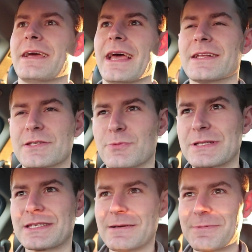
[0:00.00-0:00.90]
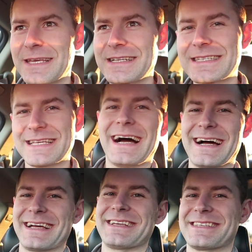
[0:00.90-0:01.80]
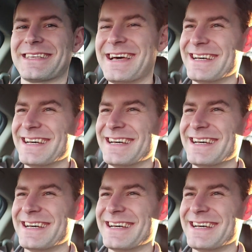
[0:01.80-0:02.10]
And it's when something dies,